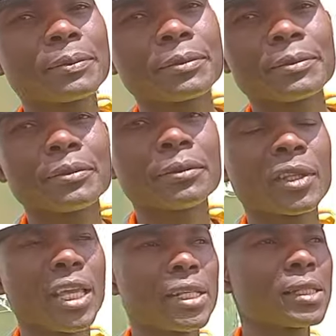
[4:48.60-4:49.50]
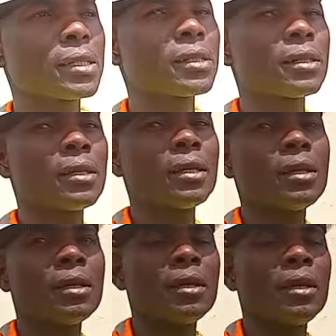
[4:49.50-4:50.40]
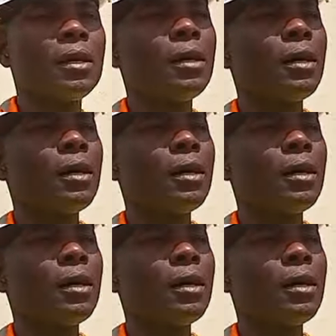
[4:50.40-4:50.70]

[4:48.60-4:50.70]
Okay. Yes. So which means how many days in total?